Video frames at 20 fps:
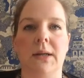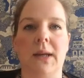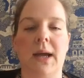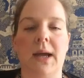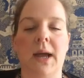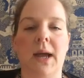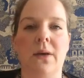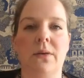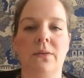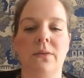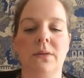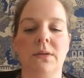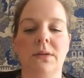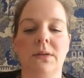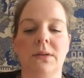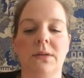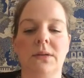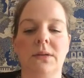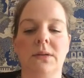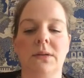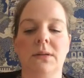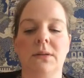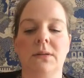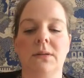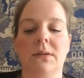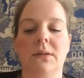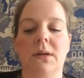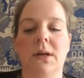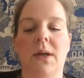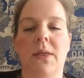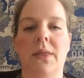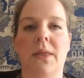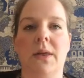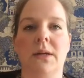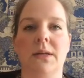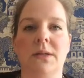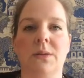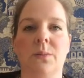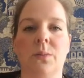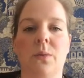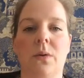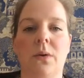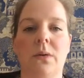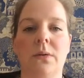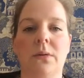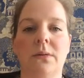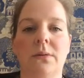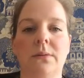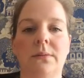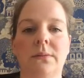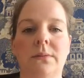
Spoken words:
out, and that's 1,